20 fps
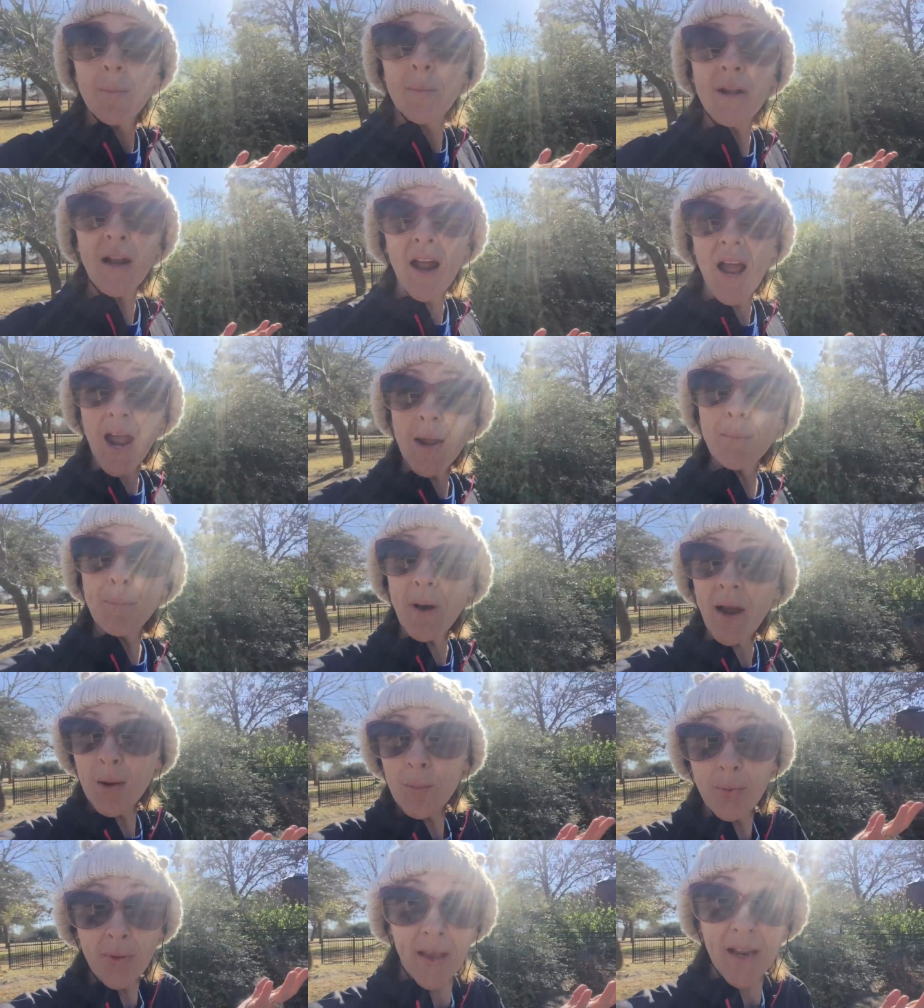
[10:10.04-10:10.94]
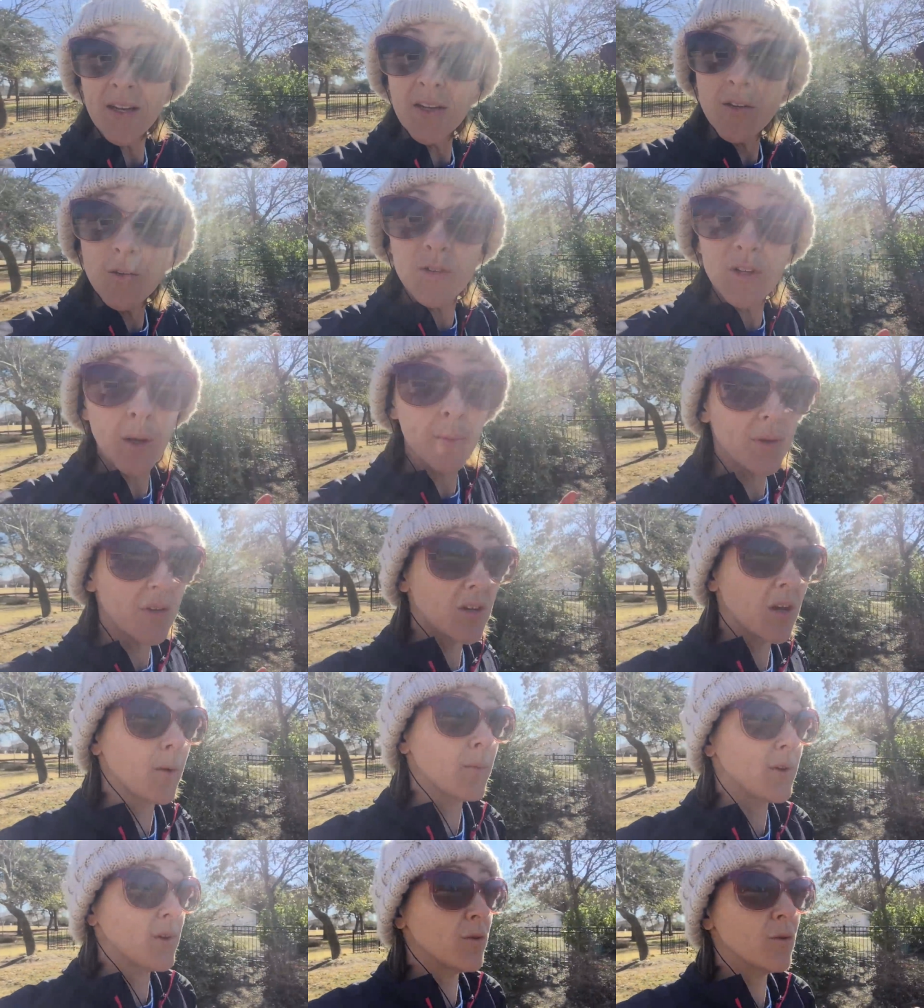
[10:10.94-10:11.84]
I mean, I, I plan to do
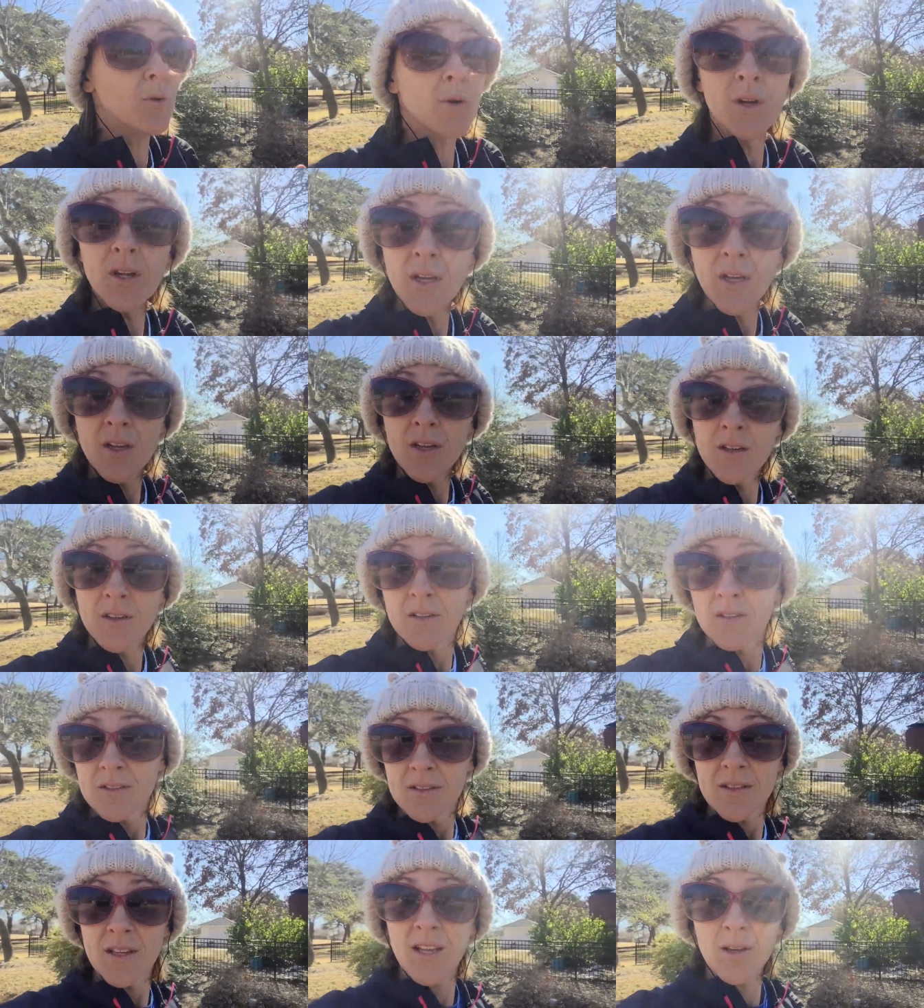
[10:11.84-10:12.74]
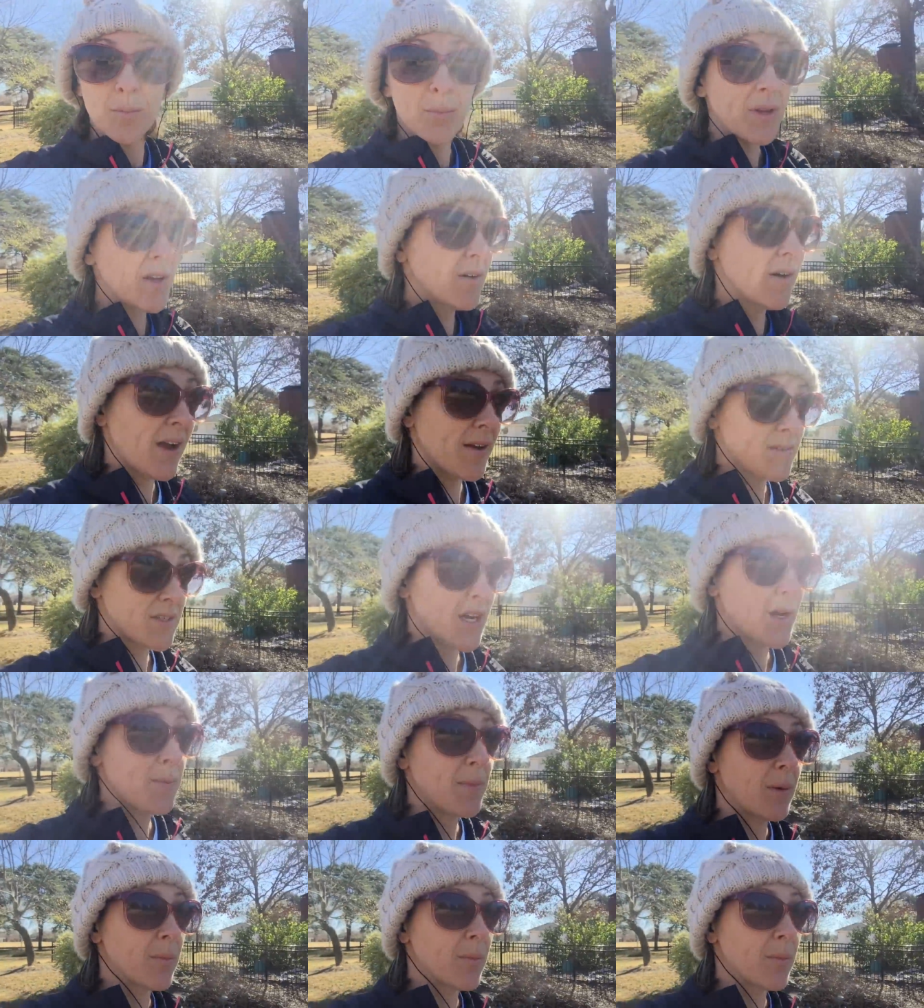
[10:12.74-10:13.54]
WW and be a lifetime